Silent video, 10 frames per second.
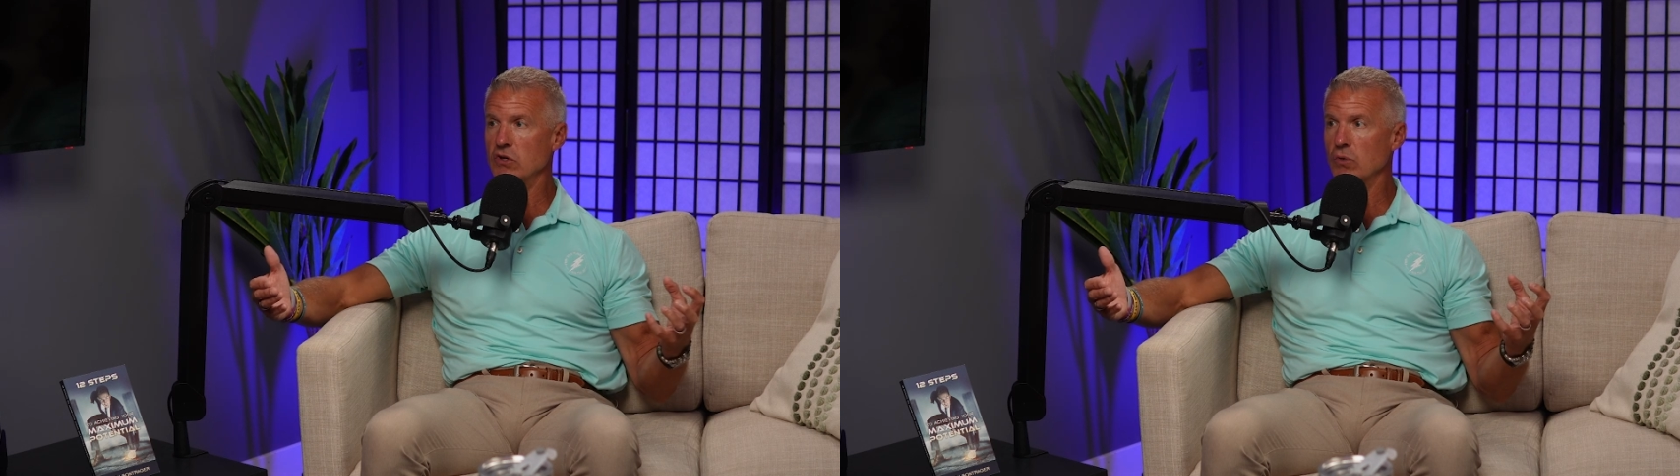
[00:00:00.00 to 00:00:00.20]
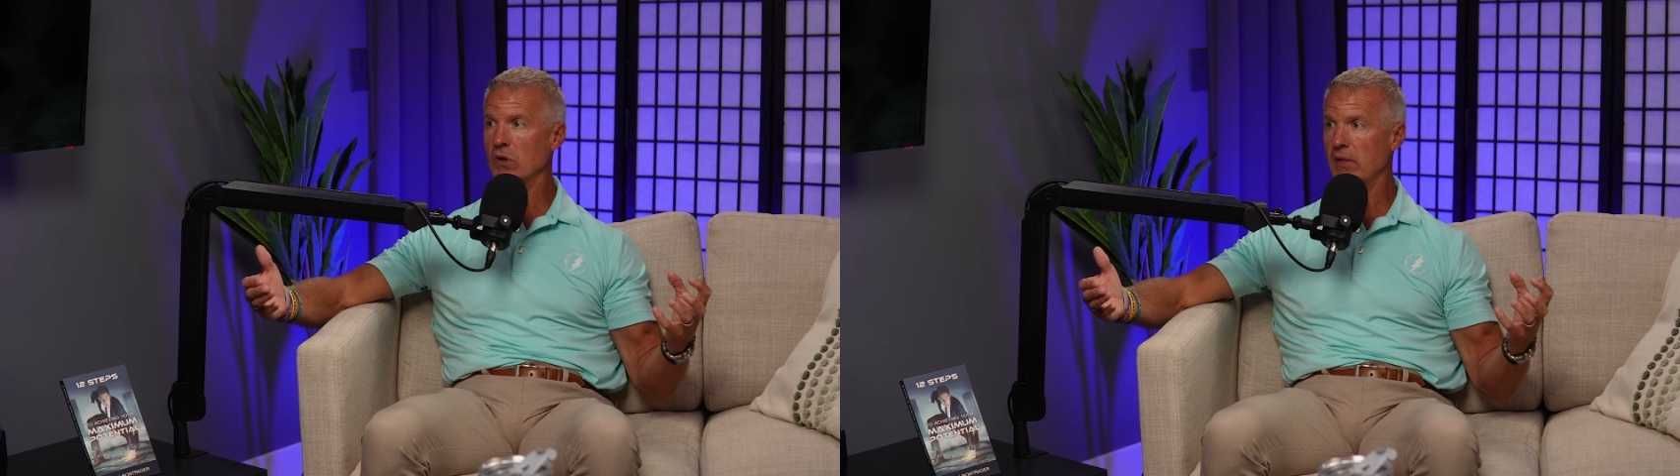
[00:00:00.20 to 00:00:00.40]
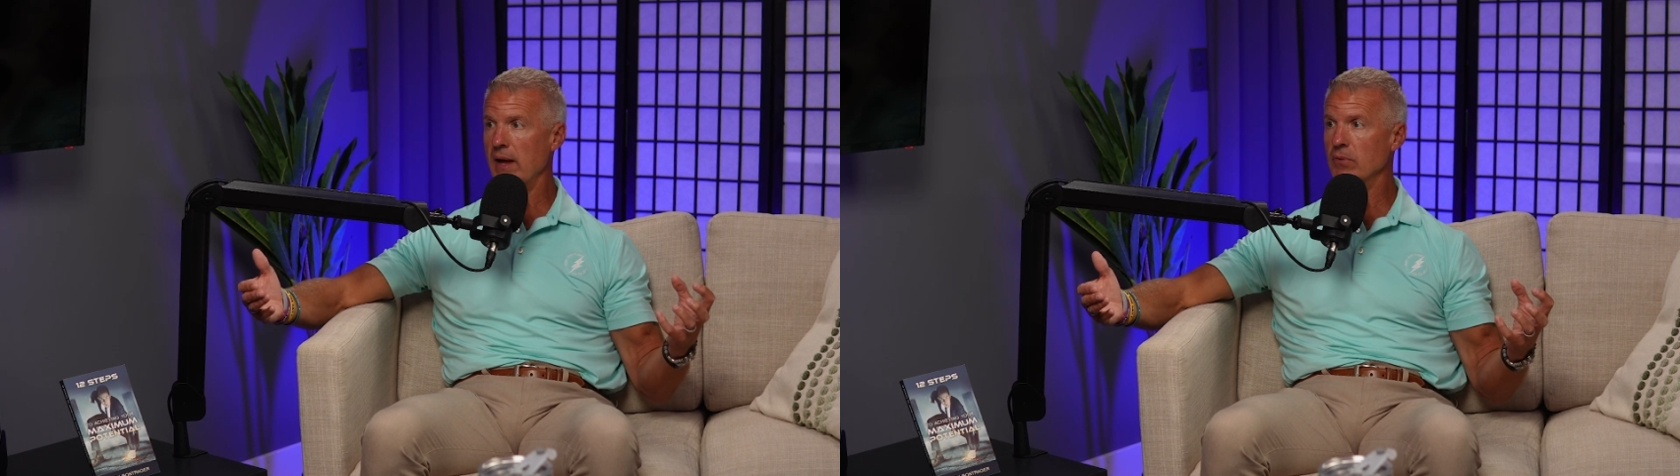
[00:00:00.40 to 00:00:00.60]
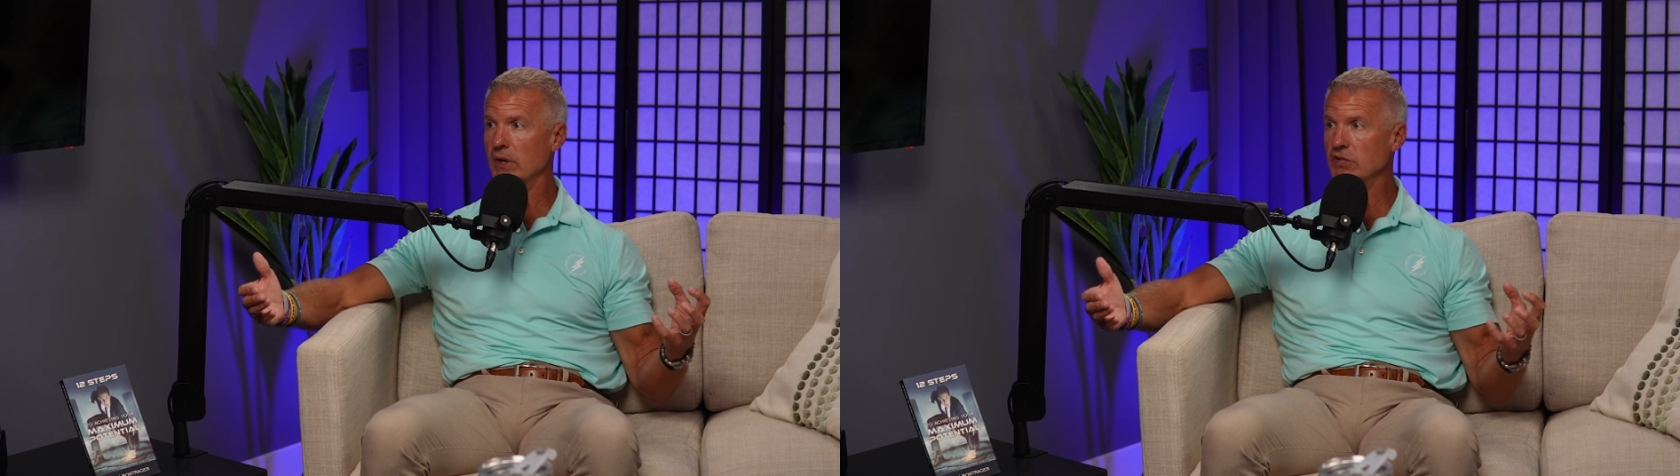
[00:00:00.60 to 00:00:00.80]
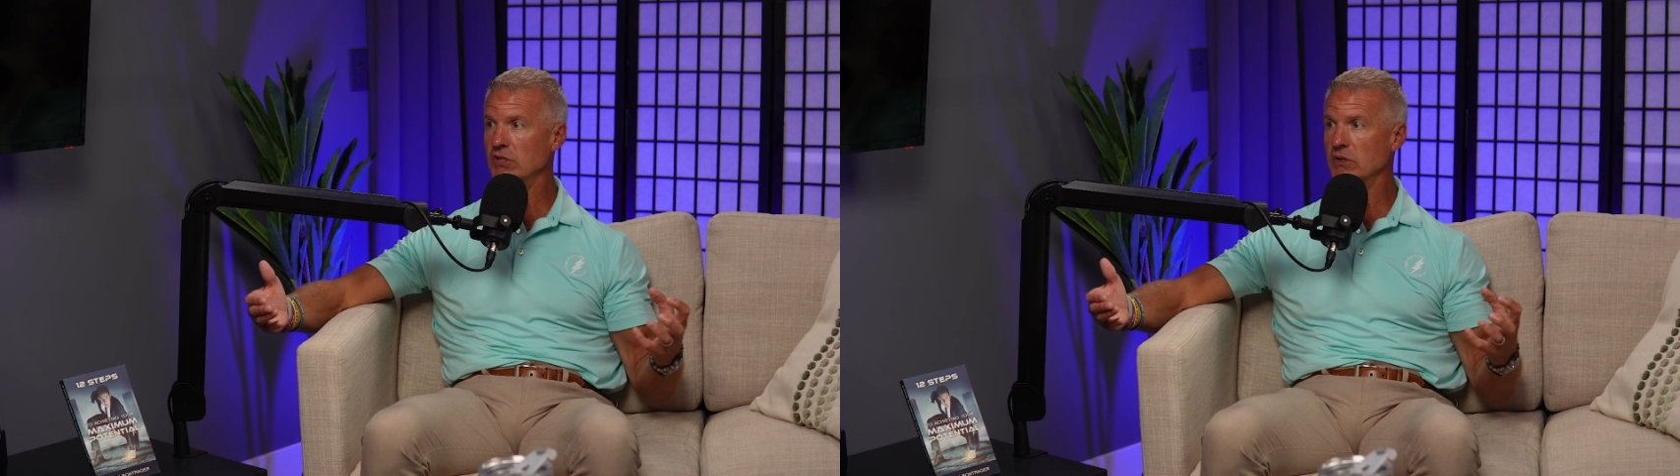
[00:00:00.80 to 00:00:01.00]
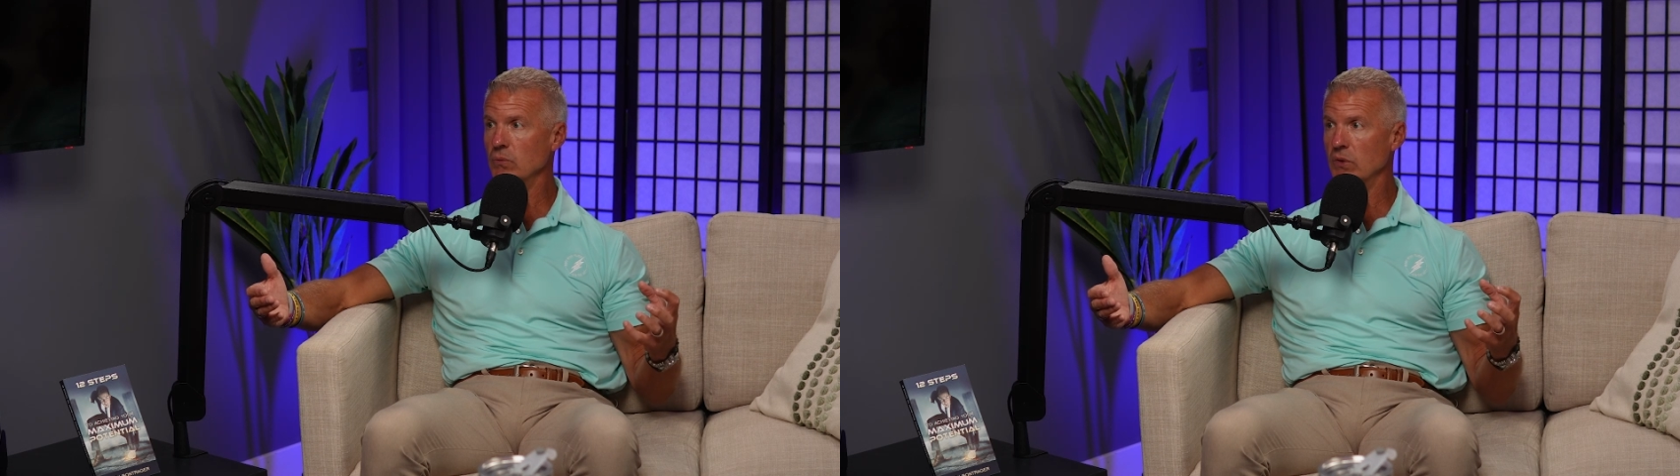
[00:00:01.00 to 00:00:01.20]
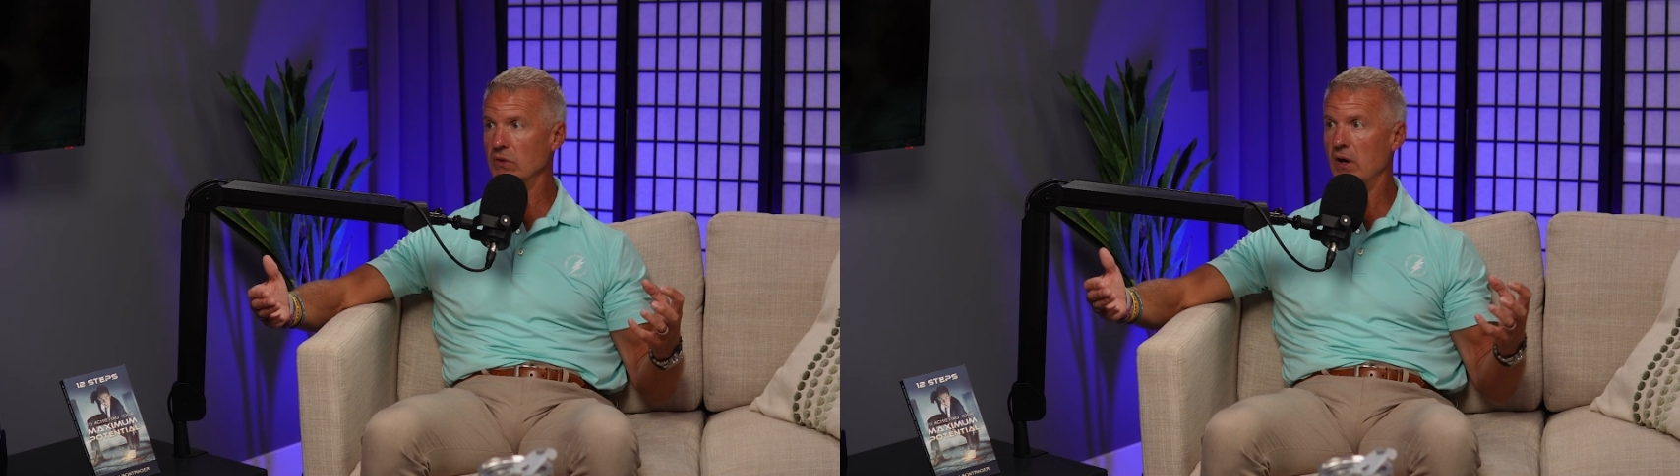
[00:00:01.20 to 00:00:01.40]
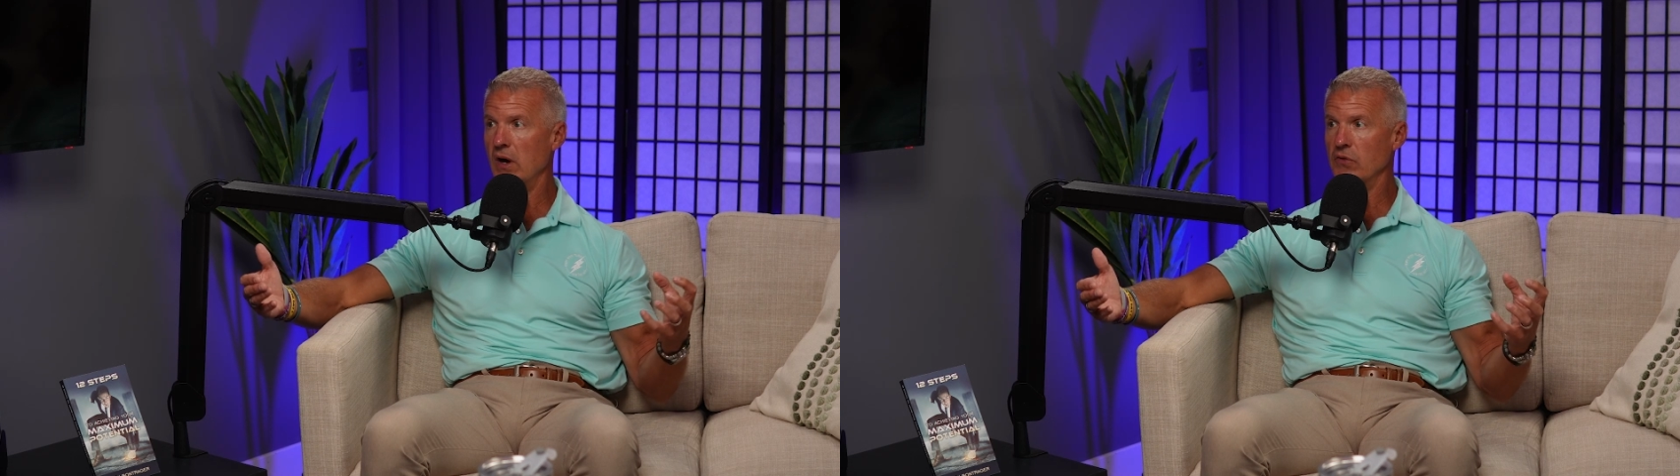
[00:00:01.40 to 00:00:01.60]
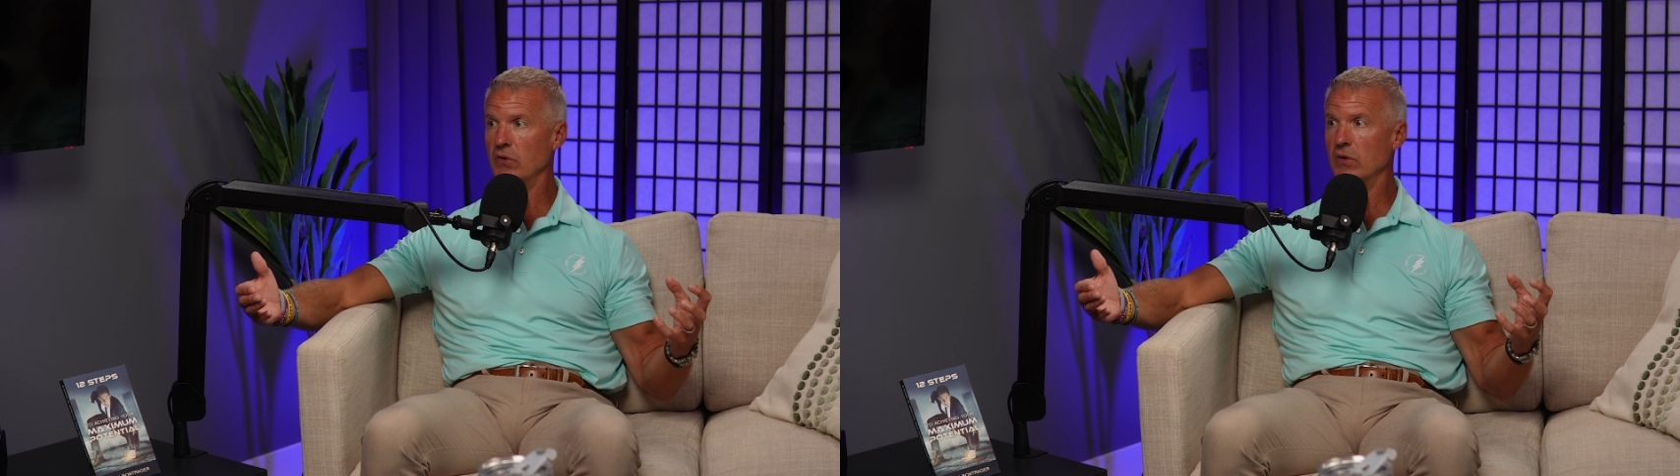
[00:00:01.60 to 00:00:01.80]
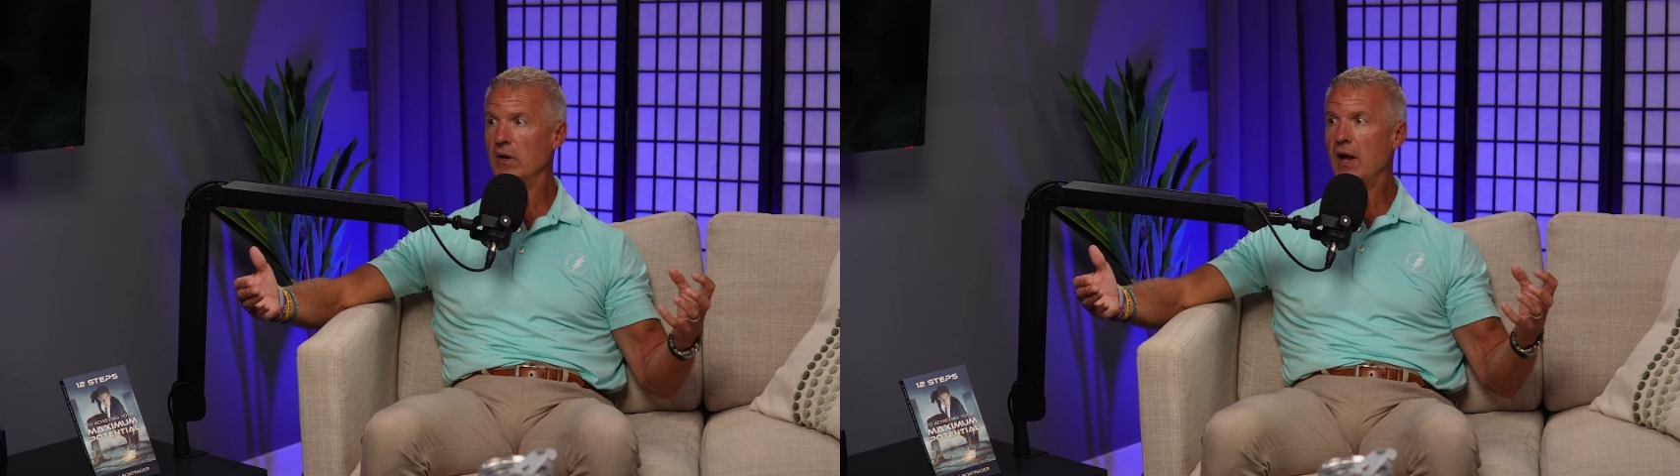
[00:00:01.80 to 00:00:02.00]
do collaboration with
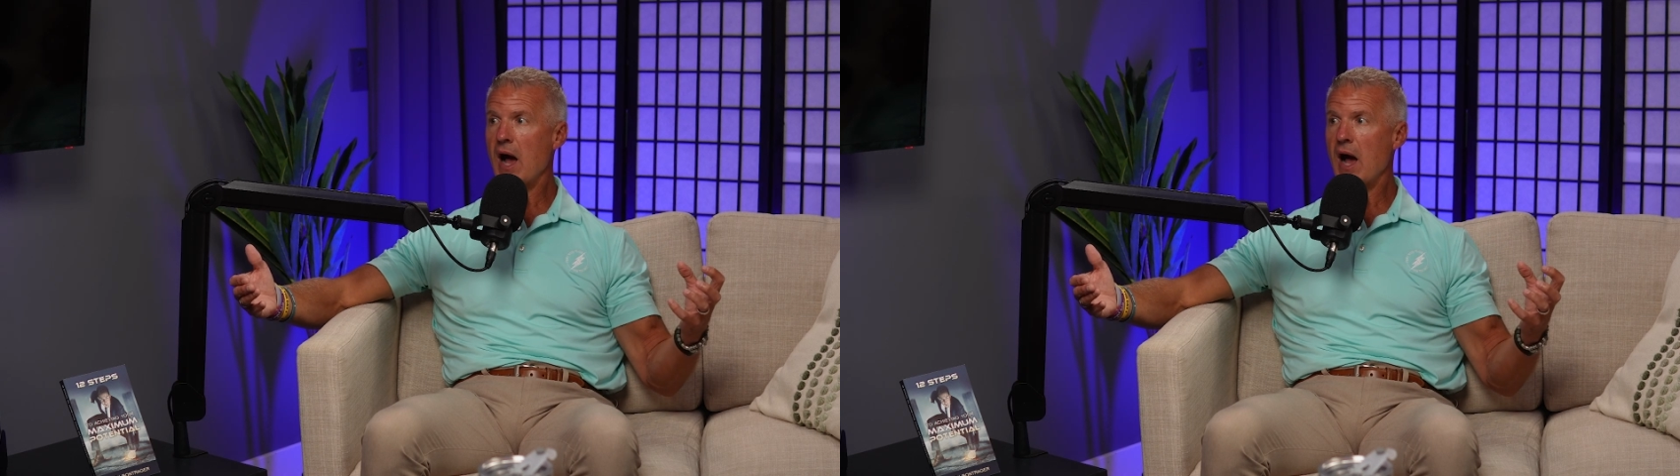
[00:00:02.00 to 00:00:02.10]
other